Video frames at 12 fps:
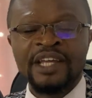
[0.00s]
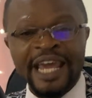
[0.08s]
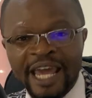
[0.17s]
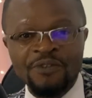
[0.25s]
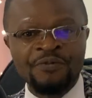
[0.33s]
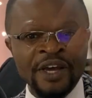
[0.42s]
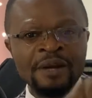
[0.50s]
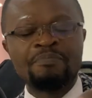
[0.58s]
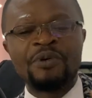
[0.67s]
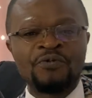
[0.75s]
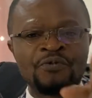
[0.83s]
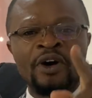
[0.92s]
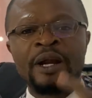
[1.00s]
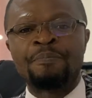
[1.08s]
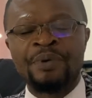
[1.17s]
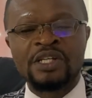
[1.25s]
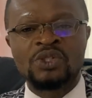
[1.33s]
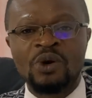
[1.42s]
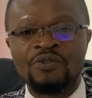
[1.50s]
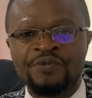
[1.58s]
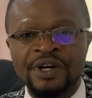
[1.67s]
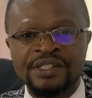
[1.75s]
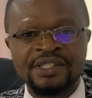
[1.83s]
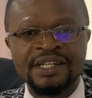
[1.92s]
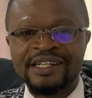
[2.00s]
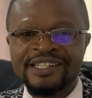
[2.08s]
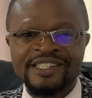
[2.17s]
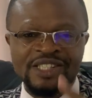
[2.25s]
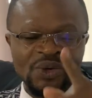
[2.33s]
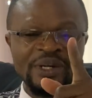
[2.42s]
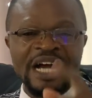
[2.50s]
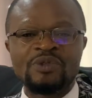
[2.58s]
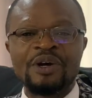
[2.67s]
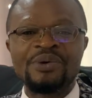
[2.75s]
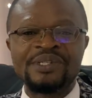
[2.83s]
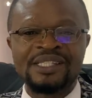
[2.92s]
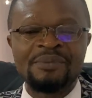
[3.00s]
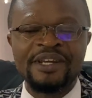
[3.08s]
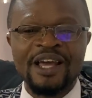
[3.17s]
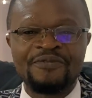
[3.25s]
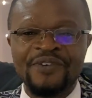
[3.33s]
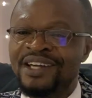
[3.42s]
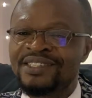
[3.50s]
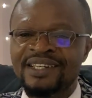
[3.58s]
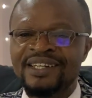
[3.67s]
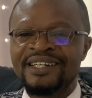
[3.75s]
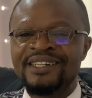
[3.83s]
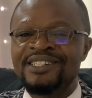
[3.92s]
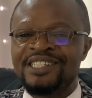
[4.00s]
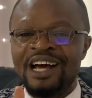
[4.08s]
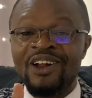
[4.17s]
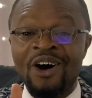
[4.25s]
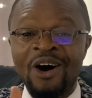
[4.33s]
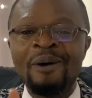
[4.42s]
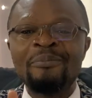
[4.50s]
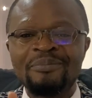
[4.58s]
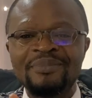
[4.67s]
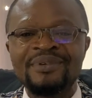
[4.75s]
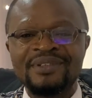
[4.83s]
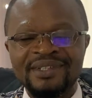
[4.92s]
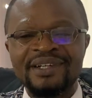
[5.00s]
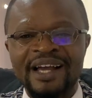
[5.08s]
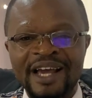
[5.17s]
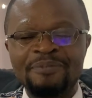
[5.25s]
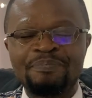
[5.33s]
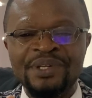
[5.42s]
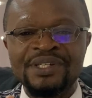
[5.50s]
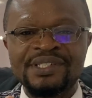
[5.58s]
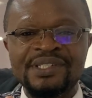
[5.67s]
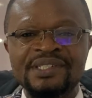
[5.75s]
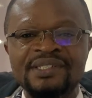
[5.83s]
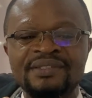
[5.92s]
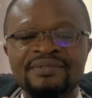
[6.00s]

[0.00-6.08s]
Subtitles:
even before the press conference. See you guys when you see me, dear friends. Shalom and peace.